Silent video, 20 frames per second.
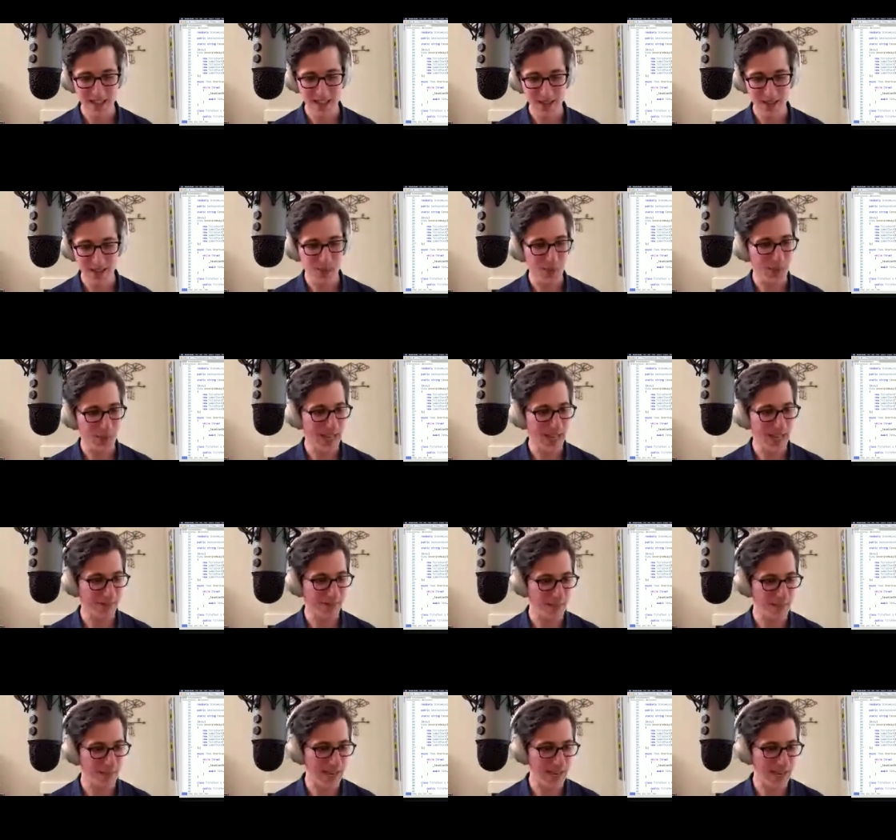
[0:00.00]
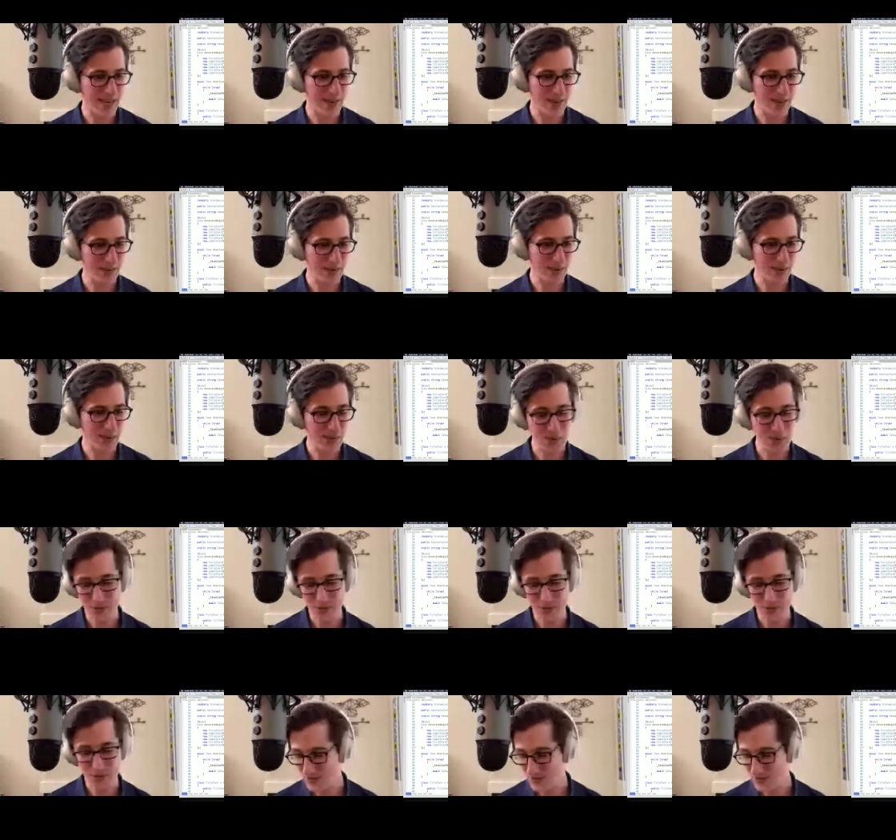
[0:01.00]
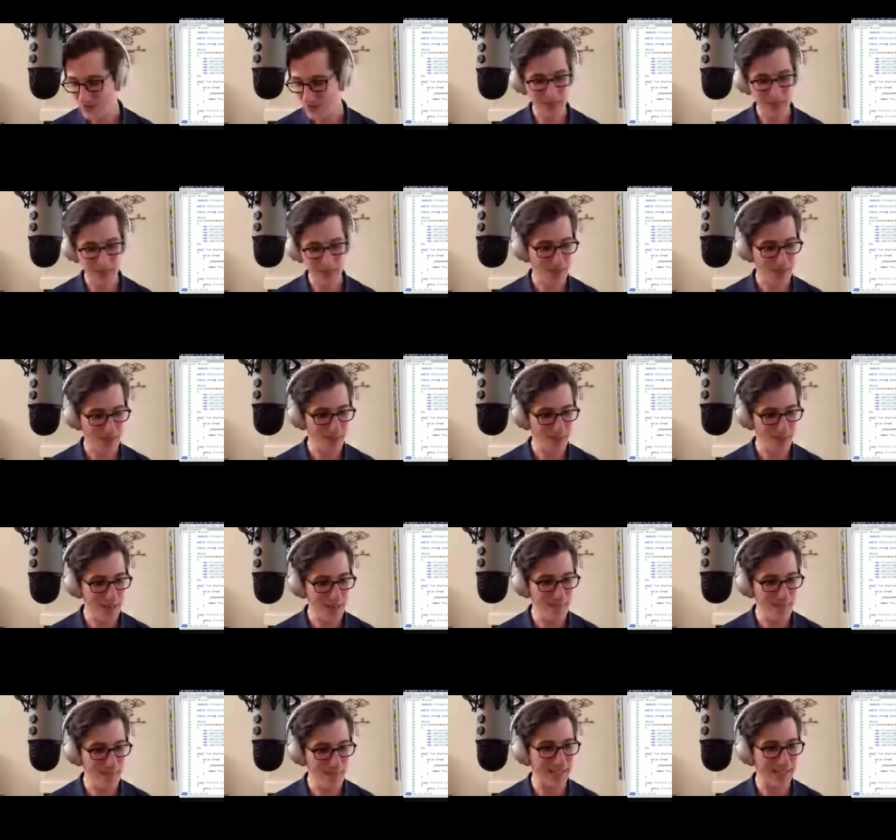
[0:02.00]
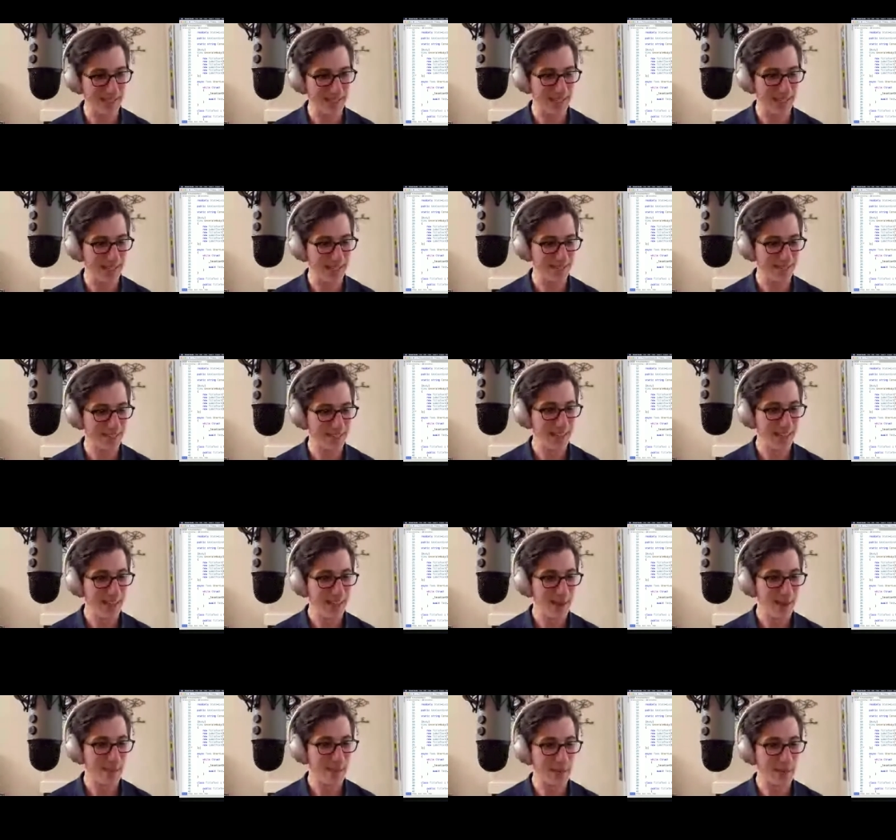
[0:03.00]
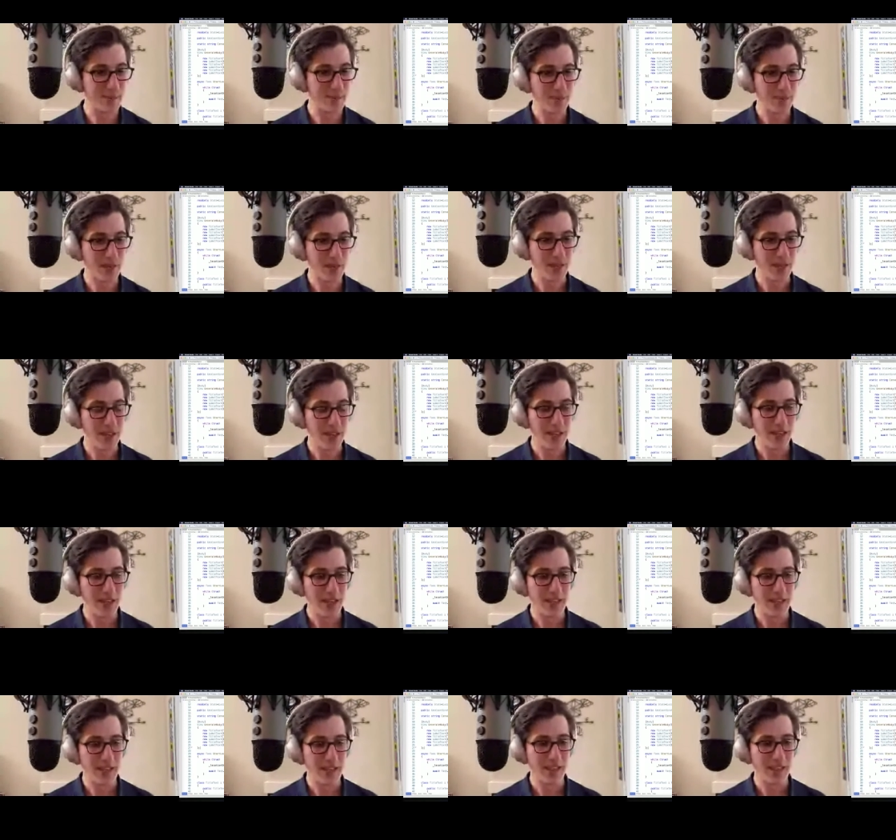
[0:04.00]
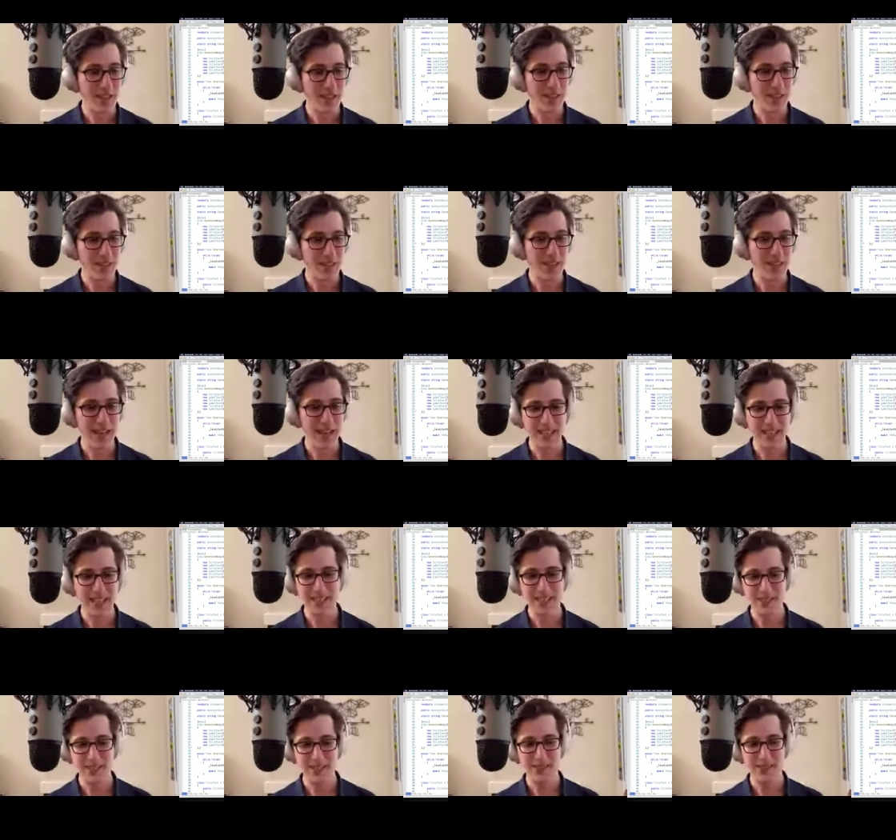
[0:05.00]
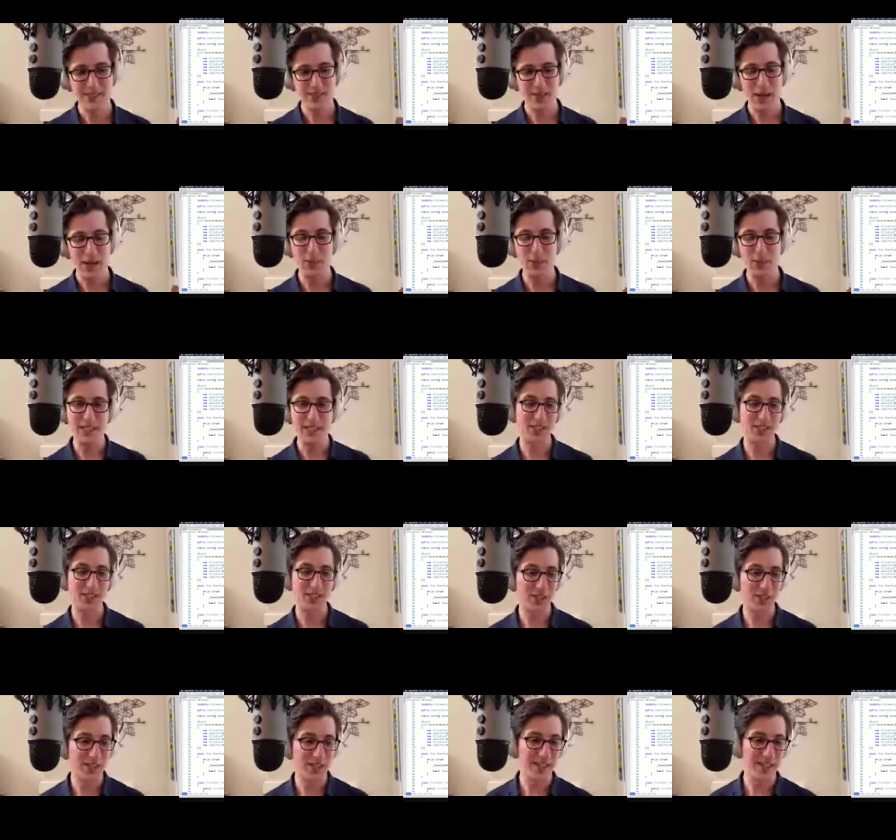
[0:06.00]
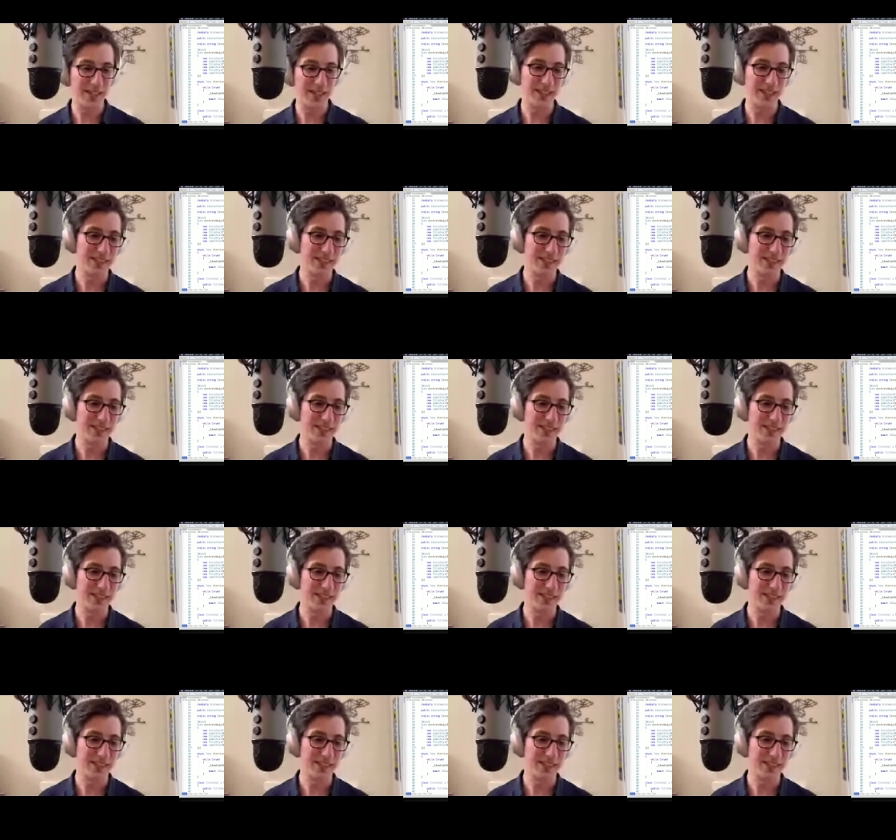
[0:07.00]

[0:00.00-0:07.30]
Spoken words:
We have about 3 minutes left, but that is how we can get started on C#